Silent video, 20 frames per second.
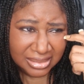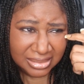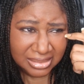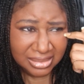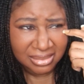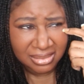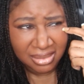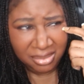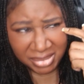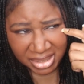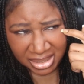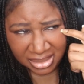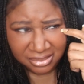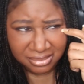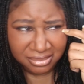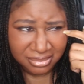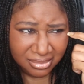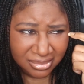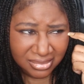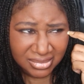So, I mean,
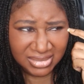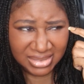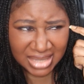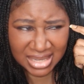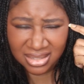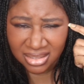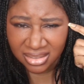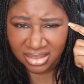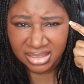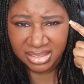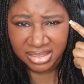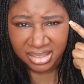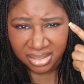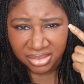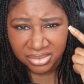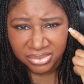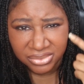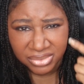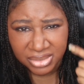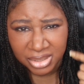that's a good
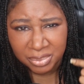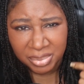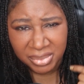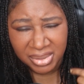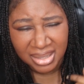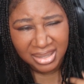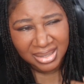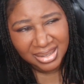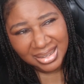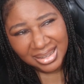gift. But